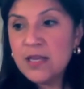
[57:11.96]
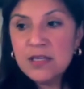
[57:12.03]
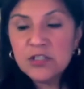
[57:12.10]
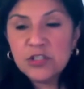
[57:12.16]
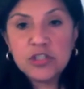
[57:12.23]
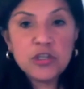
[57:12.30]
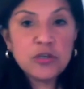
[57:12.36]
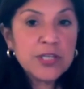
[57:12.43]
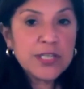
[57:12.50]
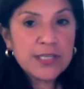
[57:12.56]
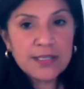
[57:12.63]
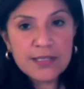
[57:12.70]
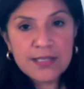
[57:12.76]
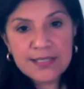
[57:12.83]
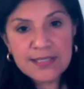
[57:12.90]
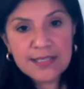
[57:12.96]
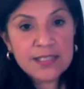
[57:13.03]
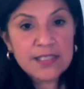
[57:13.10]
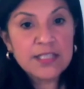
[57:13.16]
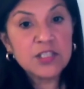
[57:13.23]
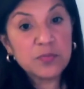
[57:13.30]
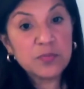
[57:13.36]
Student
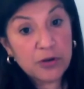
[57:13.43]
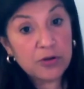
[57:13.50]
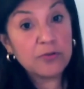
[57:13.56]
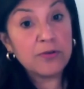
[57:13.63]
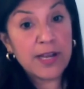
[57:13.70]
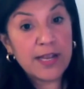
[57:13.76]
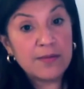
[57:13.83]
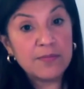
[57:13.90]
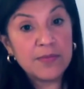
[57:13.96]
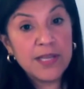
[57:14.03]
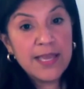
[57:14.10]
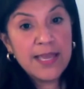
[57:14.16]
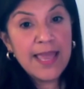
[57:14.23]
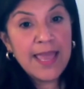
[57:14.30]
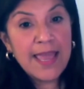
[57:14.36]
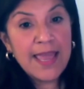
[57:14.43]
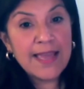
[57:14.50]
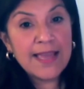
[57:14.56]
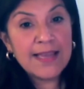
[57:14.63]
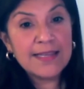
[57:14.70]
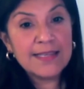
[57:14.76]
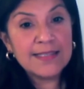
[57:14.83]
Assistance Program.
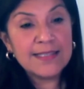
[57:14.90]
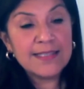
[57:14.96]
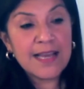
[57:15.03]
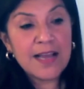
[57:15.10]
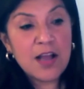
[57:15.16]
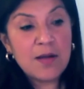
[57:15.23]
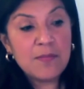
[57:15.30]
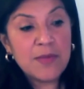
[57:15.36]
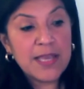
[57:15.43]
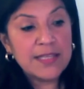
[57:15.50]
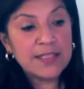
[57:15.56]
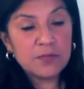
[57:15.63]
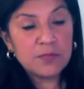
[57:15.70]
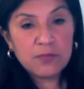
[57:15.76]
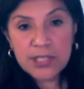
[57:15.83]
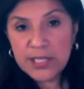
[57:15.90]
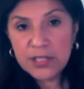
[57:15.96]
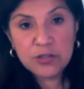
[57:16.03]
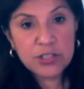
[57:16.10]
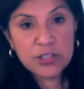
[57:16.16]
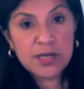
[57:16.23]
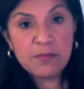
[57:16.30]
And it's a really
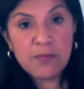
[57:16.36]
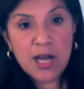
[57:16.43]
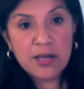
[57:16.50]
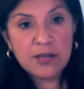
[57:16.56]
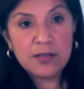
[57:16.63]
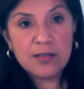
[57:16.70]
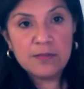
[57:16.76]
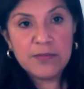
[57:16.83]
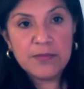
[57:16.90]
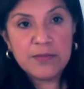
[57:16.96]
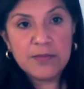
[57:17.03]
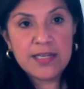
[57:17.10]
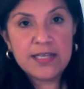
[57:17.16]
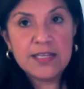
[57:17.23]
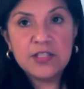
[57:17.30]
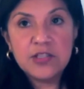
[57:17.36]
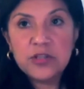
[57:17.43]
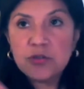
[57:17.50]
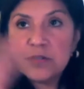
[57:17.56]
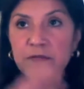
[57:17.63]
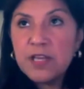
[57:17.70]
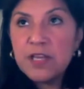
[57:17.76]
interesting model because
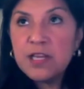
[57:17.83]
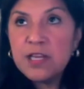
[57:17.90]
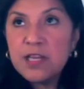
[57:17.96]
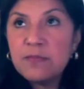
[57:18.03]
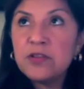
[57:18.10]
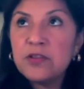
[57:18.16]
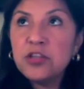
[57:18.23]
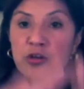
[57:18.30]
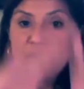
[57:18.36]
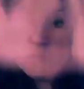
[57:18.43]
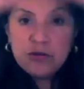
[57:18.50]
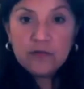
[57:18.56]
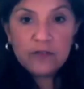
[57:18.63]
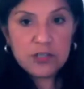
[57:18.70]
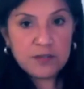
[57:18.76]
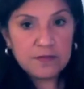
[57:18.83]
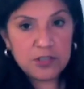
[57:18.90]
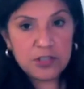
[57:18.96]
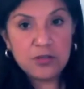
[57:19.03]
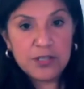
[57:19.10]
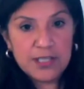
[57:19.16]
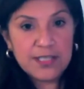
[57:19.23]
you sort of think about your universe of
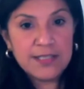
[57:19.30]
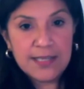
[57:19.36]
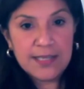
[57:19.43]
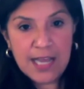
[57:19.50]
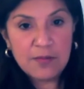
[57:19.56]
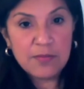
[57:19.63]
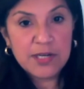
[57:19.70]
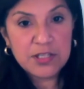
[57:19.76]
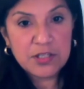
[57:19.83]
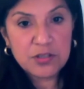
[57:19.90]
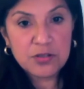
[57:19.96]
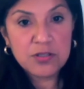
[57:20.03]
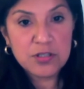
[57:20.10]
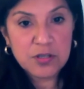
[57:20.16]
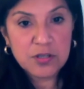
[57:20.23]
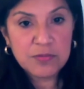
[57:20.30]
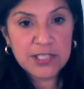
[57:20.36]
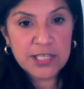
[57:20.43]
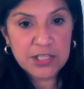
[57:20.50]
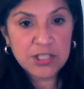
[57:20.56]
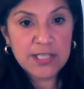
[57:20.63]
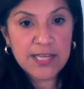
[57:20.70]
students and how many students could
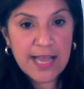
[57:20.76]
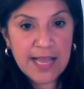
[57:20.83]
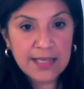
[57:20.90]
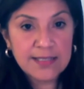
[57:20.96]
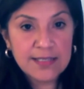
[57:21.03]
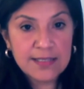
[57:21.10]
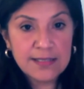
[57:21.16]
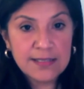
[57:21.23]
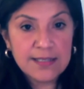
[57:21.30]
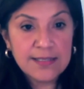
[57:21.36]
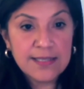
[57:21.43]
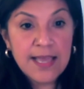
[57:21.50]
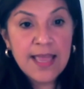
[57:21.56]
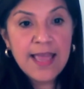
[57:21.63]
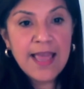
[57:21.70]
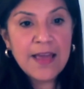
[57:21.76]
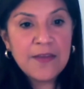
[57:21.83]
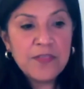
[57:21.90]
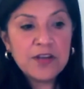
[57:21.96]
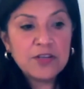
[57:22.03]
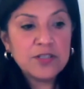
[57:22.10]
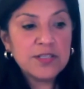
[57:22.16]
potentially access this. And
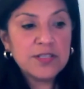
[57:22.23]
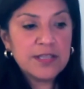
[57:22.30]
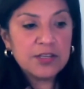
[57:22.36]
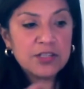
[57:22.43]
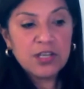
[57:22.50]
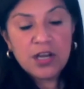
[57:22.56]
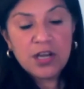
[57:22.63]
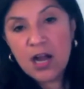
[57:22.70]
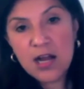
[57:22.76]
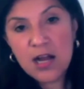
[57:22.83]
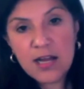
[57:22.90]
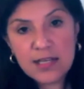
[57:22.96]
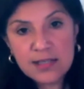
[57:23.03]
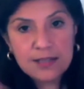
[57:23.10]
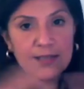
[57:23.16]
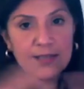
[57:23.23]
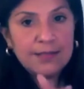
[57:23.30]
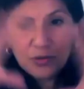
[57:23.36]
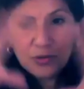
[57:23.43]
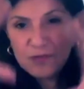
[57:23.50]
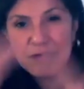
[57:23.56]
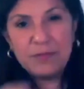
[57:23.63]
there's a cost, there's
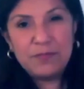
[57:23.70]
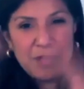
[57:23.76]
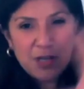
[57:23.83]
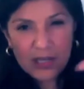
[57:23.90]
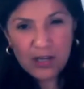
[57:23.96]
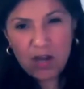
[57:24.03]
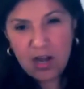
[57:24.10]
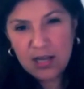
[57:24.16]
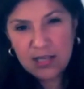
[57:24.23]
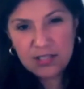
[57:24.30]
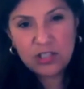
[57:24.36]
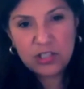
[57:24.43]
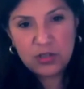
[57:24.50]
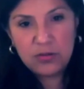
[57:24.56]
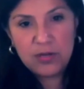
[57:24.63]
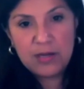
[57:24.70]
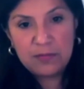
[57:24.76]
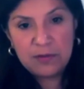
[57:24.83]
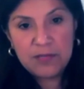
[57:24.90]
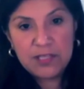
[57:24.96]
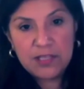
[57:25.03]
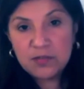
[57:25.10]
sort of a cost to
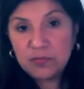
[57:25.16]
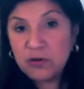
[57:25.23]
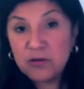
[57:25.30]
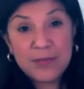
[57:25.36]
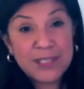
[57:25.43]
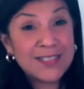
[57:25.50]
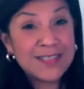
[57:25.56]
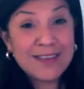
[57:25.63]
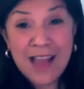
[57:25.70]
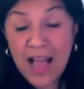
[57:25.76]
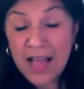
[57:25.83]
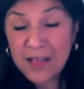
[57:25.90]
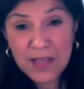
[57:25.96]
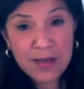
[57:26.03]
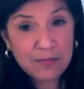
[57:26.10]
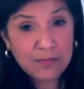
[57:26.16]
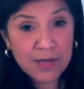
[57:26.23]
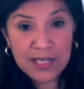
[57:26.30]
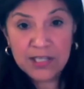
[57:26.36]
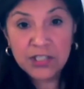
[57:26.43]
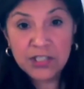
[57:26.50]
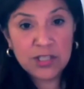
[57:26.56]
implement this program. It's not that
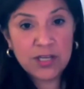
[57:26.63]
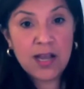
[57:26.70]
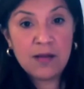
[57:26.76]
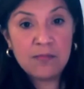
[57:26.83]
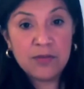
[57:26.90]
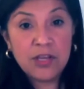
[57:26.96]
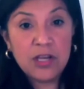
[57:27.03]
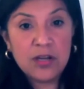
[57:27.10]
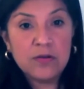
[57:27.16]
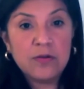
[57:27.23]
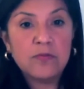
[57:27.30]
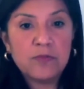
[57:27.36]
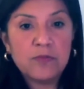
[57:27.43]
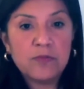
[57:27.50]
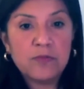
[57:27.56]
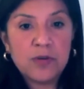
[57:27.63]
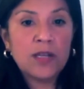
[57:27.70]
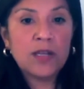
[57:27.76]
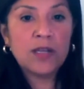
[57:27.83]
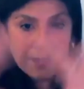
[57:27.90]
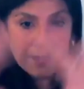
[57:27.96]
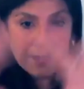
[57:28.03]
much, you know,
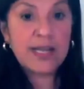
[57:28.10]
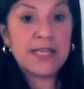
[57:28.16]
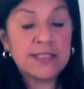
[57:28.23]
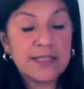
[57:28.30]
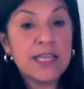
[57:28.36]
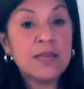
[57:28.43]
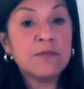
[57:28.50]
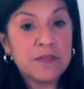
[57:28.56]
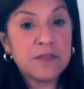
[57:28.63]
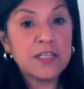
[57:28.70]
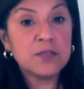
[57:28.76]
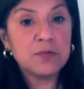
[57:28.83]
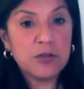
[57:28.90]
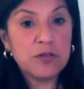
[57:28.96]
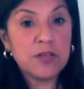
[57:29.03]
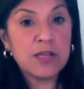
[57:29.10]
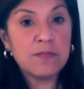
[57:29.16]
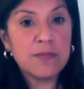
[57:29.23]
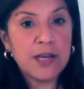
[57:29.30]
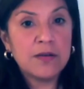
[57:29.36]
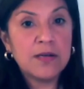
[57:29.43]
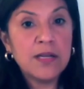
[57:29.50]
in the grand scheme of things, when you
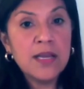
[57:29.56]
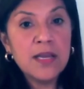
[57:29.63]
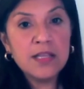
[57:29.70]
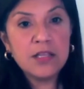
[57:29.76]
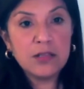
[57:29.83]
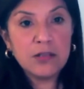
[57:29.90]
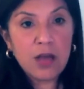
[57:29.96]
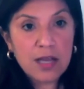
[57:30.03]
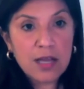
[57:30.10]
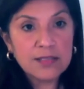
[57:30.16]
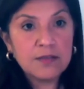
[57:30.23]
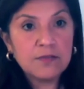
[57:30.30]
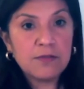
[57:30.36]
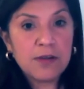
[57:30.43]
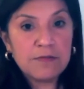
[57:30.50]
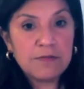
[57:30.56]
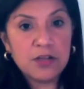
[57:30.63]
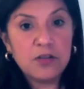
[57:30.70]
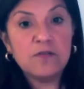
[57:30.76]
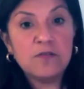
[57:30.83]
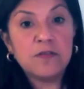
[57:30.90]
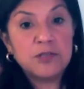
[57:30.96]
think about the loss of
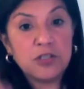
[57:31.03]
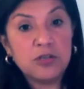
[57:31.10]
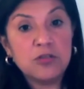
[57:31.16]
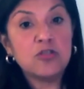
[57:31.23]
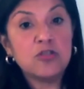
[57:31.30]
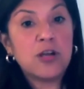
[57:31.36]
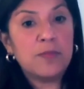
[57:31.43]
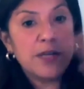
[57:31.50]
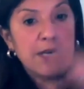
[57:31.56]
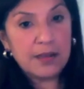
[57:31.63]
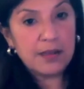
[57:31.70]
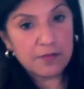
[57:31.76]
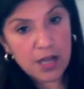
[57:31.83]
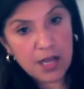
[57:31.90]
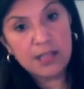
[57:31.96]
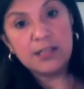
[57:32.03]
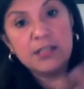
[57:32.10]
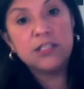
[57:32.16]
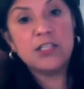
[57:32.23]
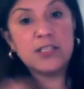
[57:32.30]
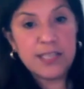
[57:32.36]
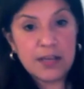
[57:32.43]
revenue from students dropping out of
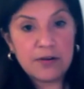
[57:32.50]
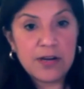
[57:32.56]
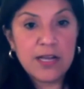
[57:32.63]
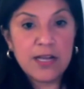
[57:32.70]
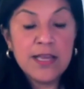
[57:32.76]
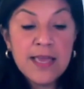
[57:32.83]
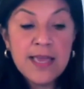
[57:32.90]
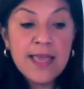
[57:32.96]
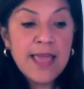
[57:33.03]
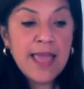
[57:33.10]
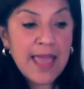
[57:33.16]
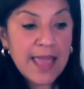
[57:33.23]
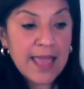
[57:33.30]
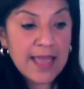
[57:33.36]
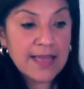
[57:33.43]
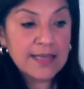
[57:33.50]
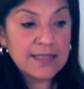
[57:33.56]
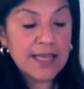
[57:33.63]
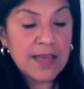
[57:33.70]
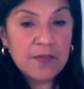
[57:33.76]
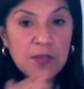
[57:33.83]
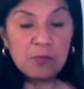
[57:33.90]
college, et cetera.
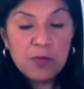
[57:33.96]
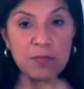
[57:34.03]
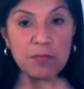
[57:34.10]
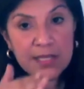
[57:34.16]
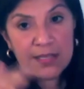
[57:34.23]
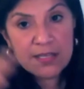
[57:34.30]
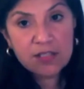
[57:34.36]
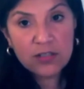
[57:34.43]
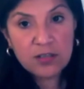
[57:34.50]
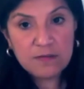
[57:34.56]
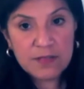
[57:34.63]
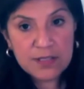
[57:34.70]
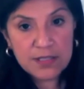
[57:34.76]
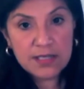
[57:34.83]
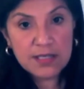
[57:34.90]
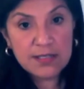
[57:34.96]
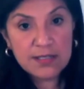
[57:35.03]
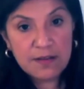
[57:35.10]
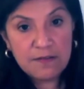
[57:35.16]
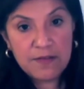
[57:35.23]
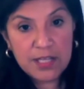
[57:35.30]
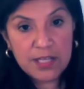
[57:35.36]
And then we make these
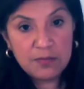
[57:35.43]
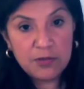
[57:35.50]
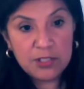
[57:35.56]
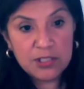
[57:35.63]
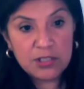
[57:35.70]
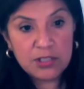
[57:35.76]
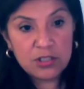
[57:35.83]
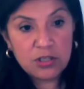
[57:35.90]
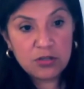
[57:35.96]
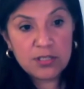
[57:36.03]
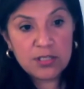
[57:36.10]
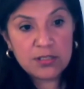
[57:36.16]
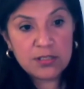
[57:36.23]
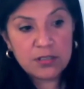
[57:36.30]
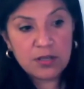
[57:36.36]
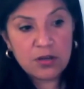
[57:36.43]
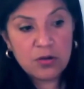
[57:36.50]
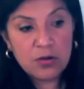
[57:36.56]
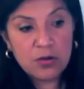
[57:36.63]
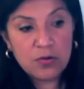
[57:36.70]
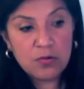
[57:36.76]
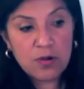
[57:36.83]
services available to students.
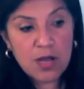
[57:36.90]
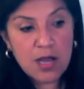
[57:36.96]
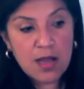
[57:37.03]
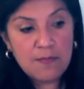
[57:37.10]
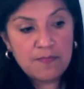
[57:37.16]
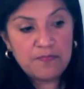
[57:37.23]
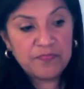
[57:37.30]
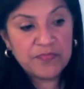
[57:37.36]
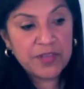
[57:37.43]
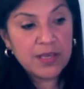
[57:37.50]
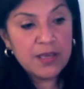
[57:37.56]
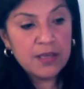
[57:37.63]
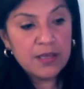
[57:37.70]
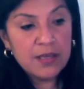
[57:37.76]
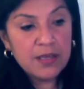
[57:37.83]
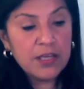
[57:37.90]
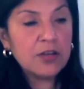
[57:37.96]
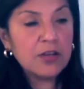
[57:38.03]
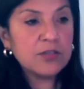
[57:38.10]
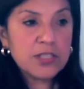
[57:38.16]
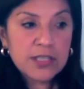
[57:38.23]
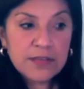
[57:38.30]
So, you
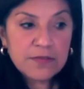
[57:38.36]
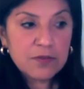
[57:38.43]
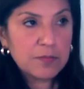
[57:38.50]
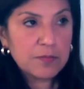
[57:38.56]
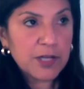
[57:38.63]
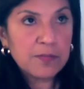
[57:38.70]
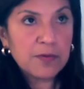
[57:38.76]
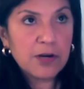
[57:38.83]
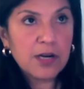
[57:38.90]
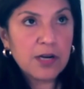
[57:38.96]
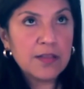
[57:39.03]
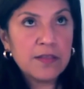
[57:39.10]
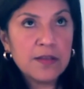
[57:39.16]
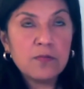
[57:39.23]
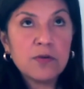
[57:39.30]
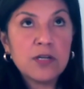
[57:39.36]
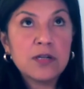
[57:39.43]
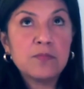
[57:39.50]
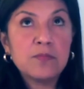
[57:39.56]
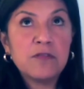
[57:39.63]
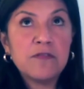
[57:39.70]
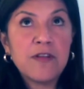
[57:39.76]
know, just to give you a ballpark, I think
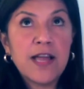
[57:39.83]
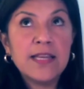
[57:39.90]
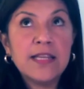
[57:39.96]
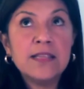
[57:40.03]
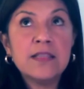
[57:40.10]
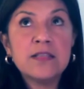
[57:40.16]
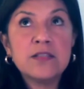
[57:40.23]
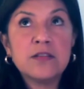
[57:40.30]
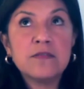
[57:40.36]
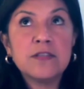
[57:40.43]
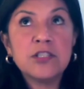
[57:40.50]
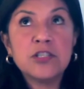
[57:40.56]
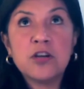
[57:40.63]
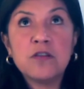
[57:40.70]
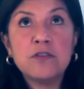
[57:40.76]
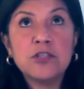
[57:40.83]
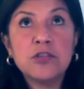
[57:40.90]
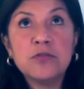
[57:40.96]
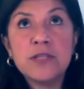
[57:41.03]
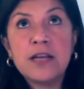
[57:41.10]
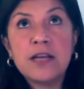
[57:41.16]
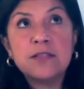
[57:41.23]
we're providing this service to over
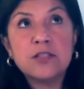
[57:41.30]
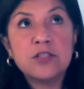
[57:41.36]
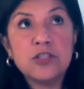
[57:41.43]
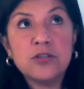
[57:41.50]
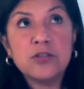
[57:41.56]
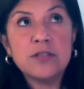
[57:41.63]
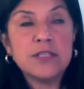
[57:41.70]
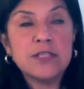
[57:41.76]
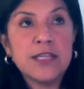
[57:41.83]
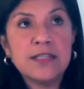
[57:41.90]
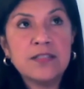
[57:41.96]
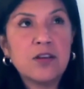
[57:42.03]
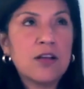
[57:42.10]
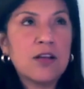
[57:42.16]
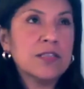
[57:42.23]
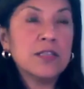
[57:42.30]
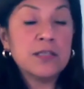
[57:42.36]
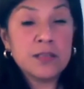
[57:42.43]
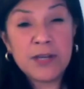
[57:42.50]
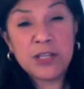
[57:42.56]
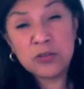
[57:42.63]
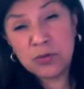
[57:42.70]
2,000 students, and it's
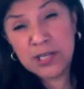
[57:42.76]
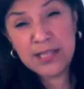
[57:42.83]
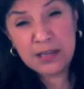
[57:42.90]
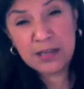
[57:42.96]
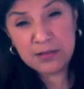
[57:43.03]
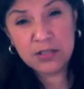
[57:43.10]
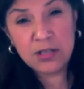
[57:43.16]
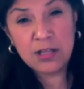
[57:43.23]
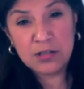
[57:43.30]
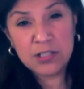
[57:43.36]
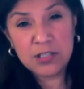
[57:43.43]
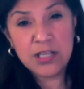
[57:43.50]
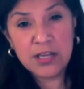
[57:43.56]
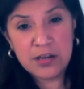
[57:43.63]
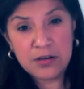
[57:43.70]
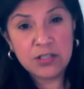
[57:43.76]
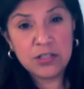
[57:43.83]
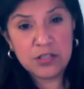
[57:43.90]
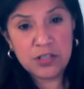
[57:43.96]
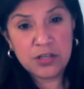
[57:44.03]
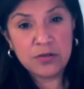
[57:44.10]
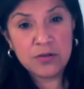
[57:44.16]
costing us about $20,000 a year
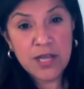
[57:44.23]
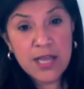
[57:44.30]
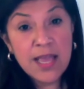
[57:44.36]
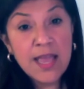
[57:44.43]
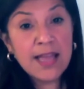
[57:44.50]
to do.